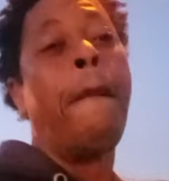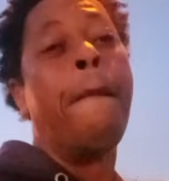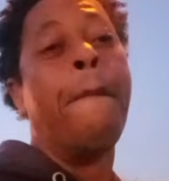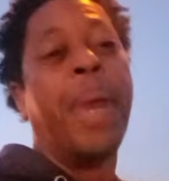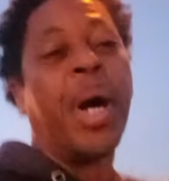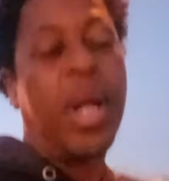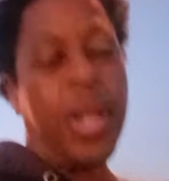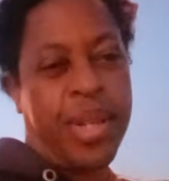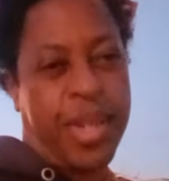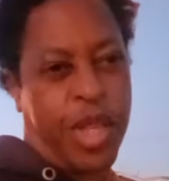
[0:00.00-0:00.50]

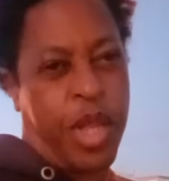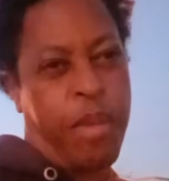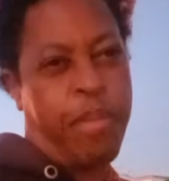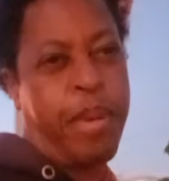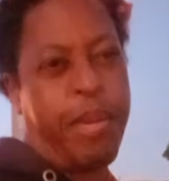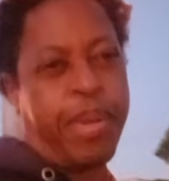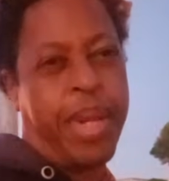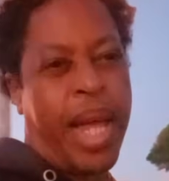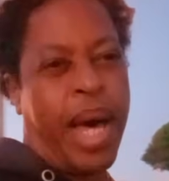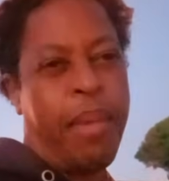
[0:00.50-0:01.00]
build their
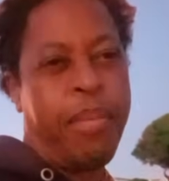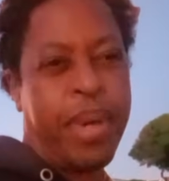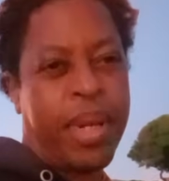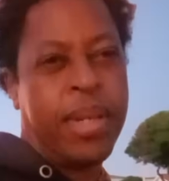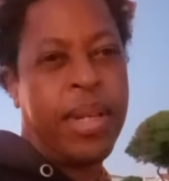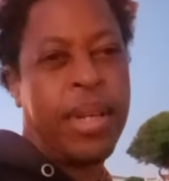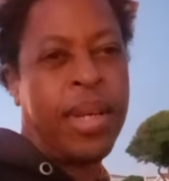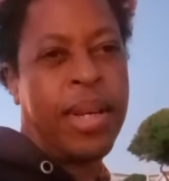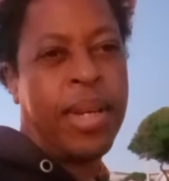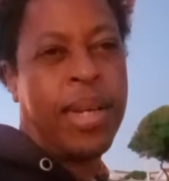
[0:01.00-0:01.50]
people up?
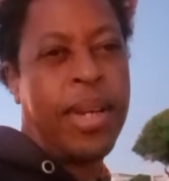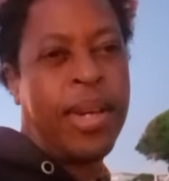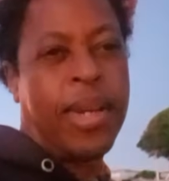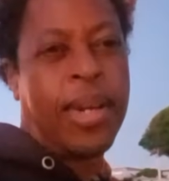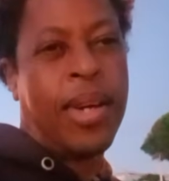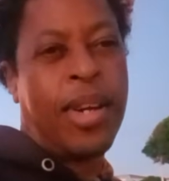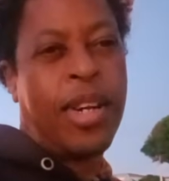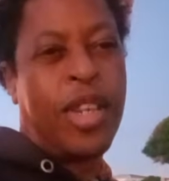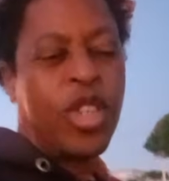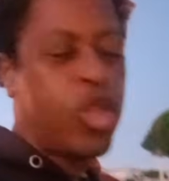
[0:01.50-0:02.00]

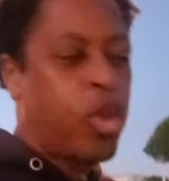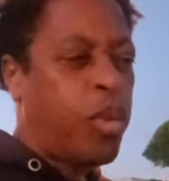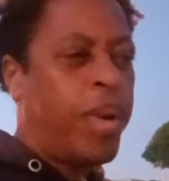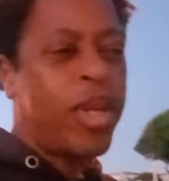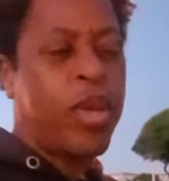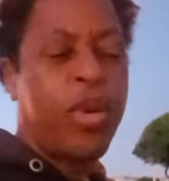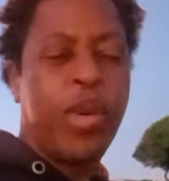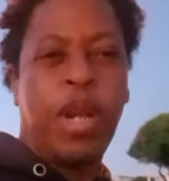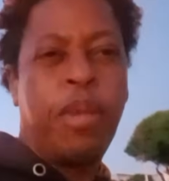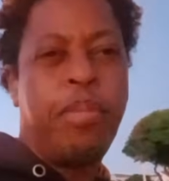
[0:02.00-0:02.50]
So
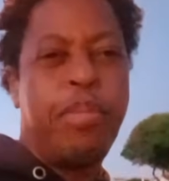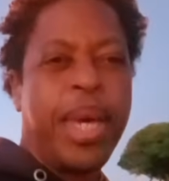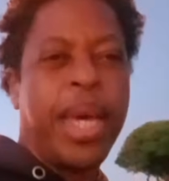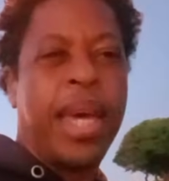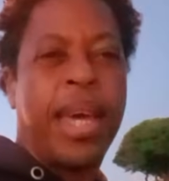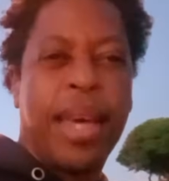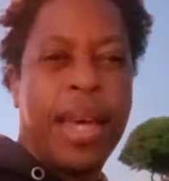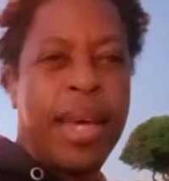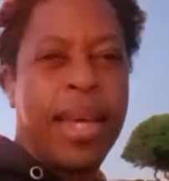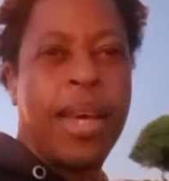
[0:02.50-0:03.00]
what could it be?
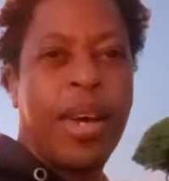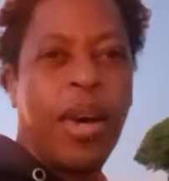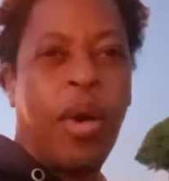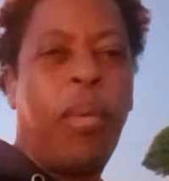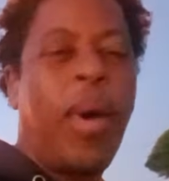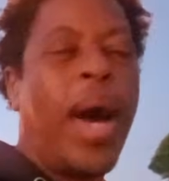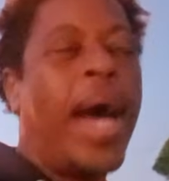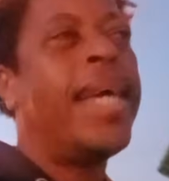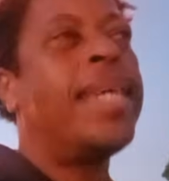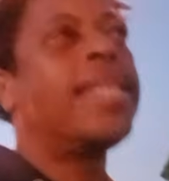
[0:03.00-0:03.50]

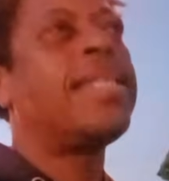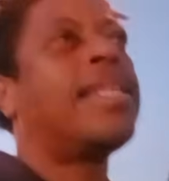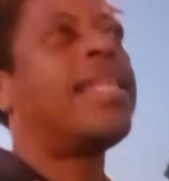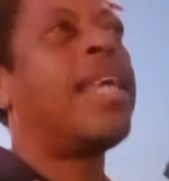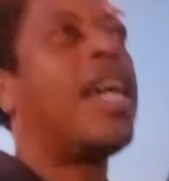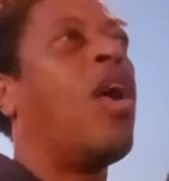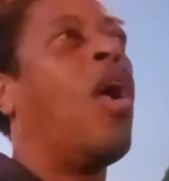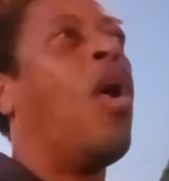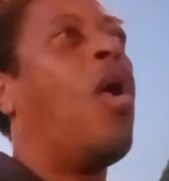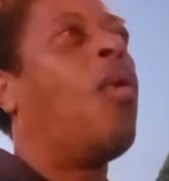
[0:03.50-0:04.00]
Why is it
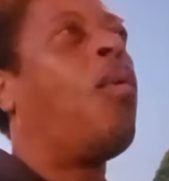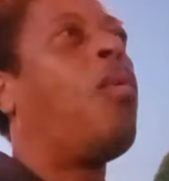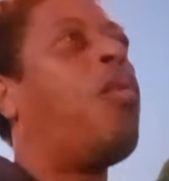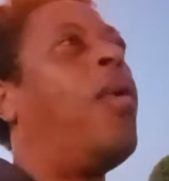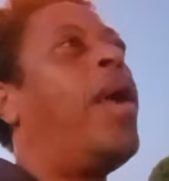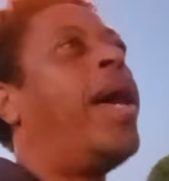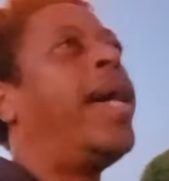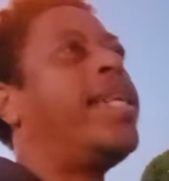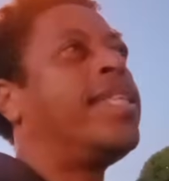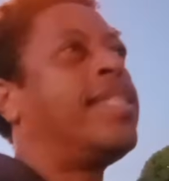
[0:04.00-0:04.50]
that
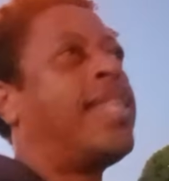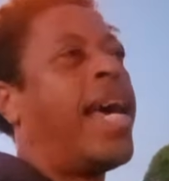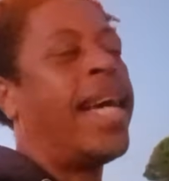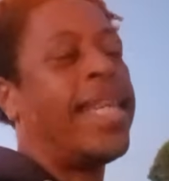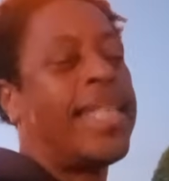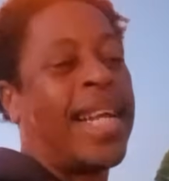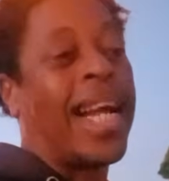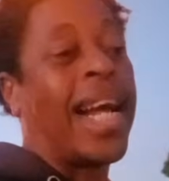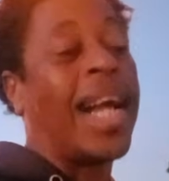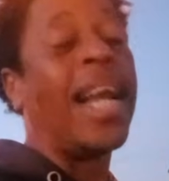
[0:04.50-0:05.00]
one is
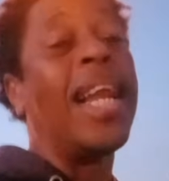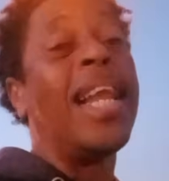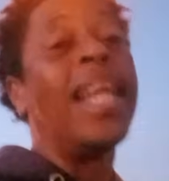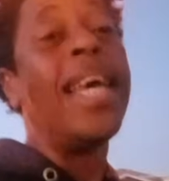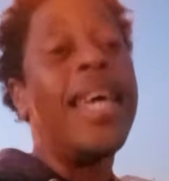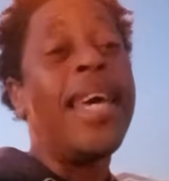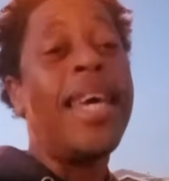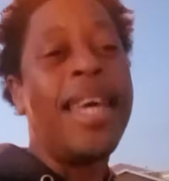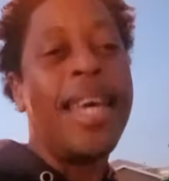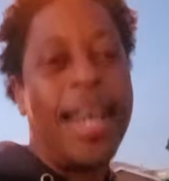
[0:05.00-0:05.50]
actually
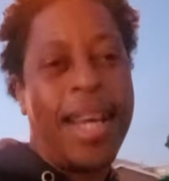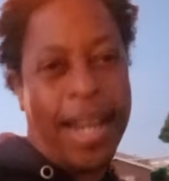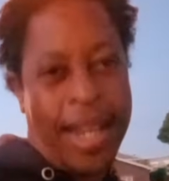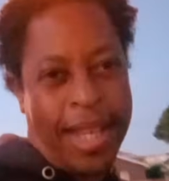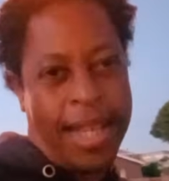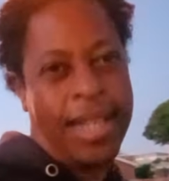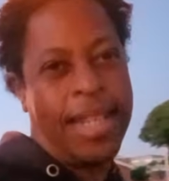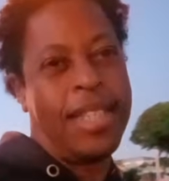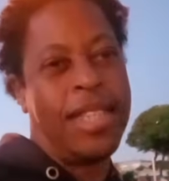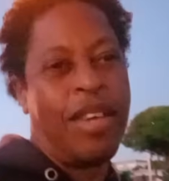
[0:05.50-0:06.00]

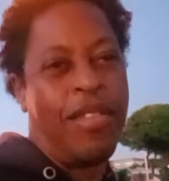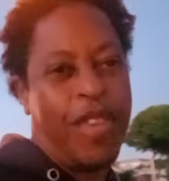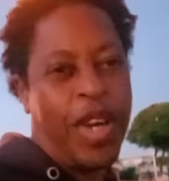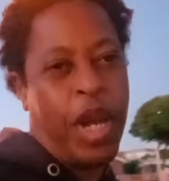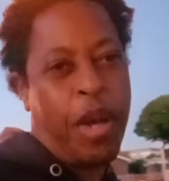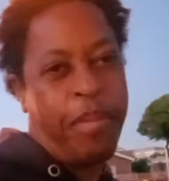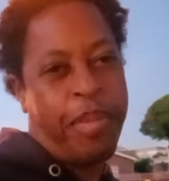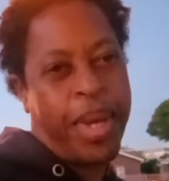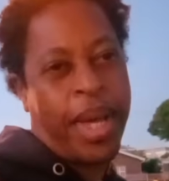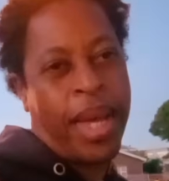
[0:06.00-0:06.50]
clearly
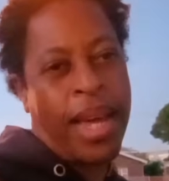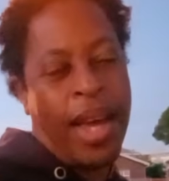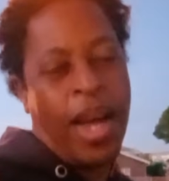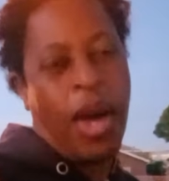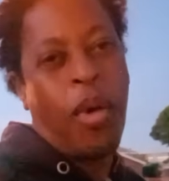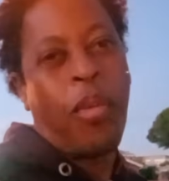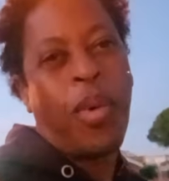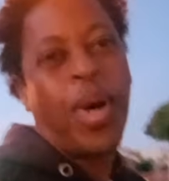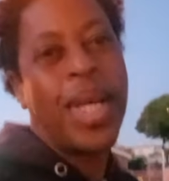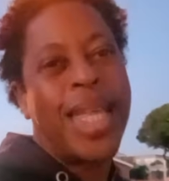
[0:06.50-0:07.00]
developing
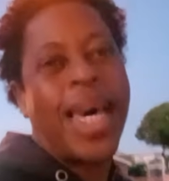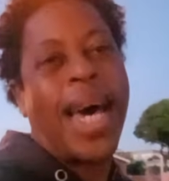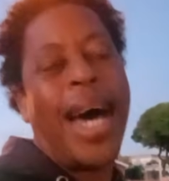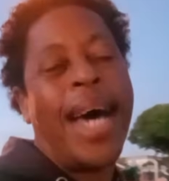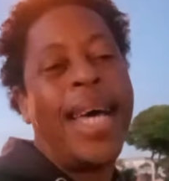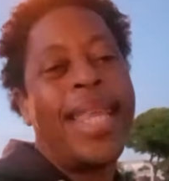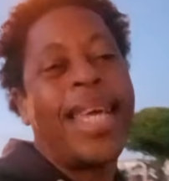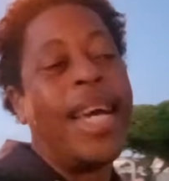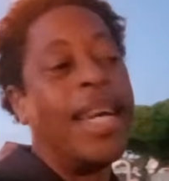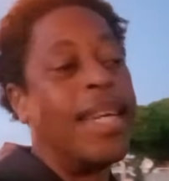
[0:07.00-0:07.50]
while the
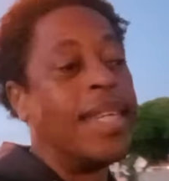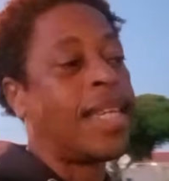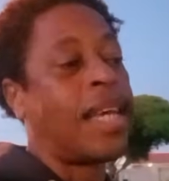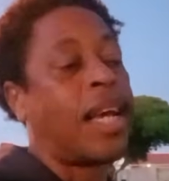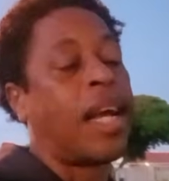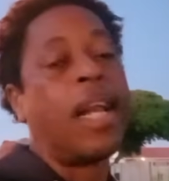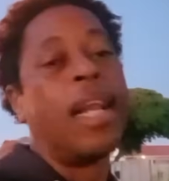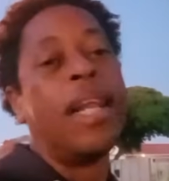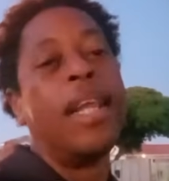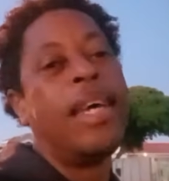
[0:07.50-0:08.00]
other is
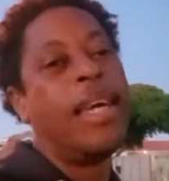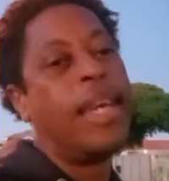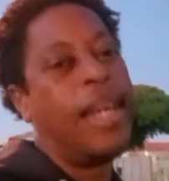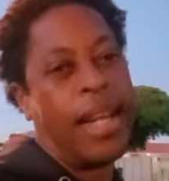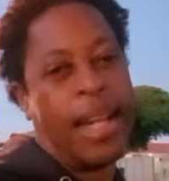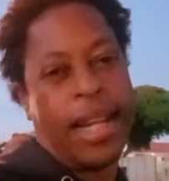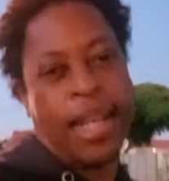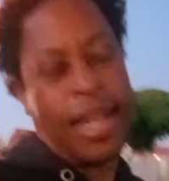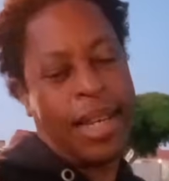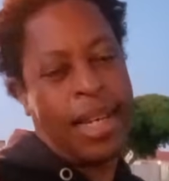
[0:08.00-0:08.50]

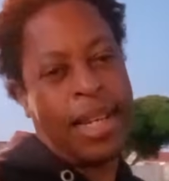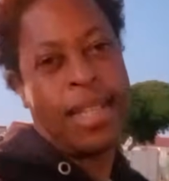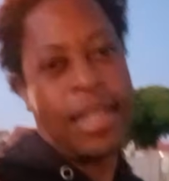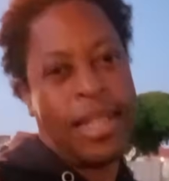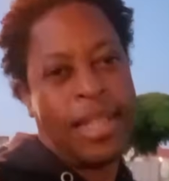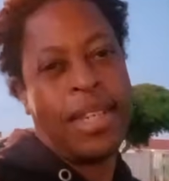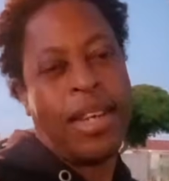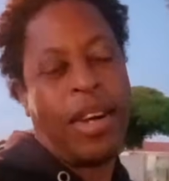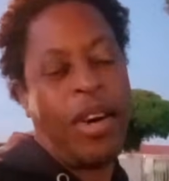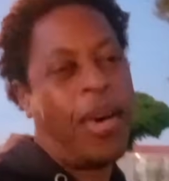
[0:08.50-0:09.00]
clearly
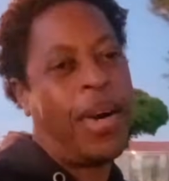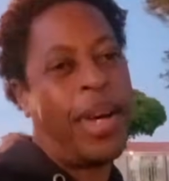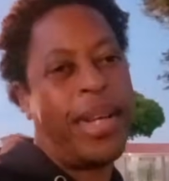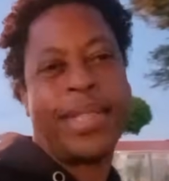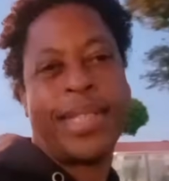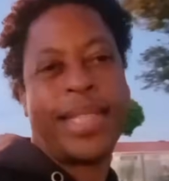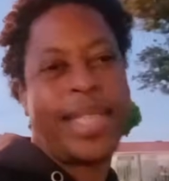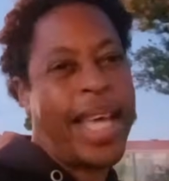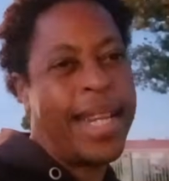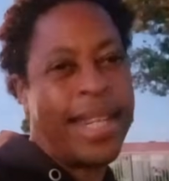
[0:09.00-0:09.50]

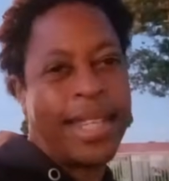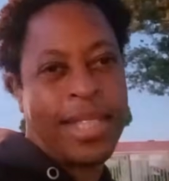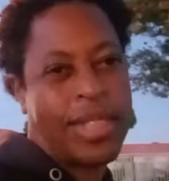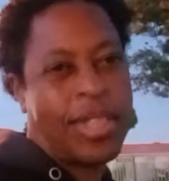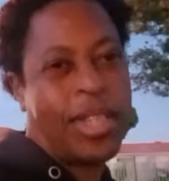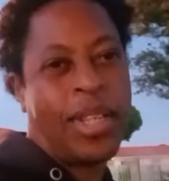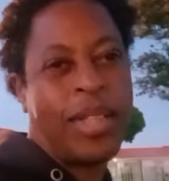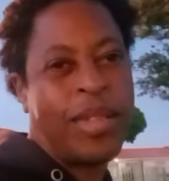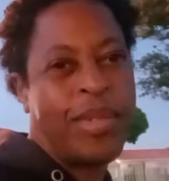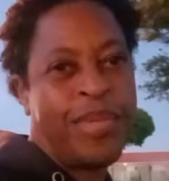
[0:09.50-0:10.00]
standing
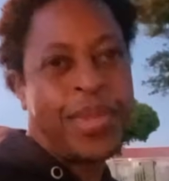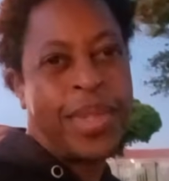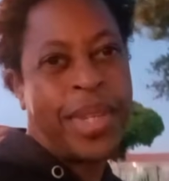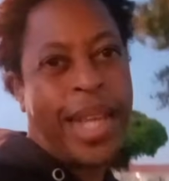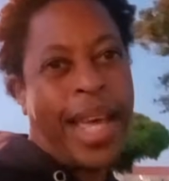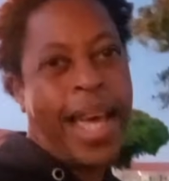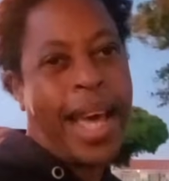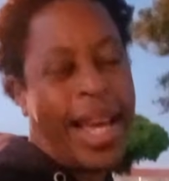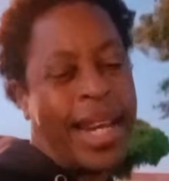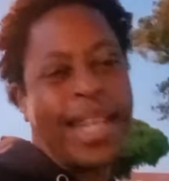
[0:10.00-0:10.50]
still
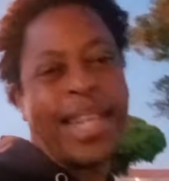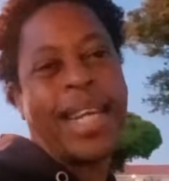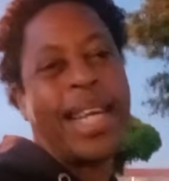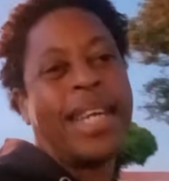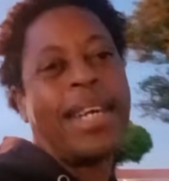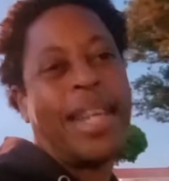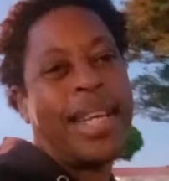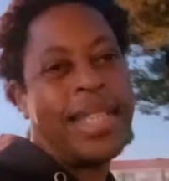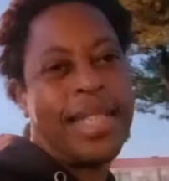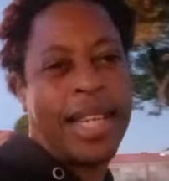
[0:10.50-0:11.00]
and
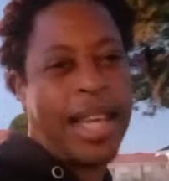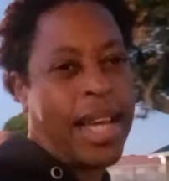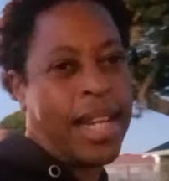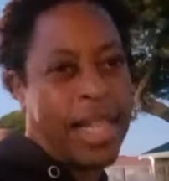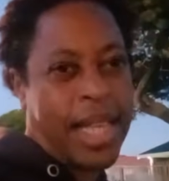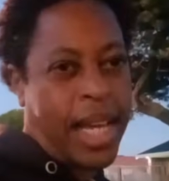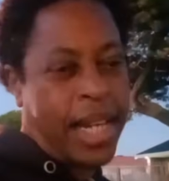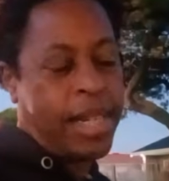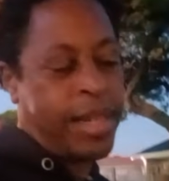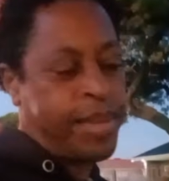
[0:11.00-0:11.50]
regressing at
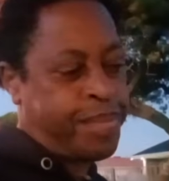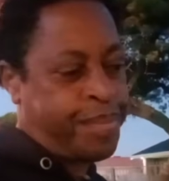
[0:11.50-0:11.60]
that,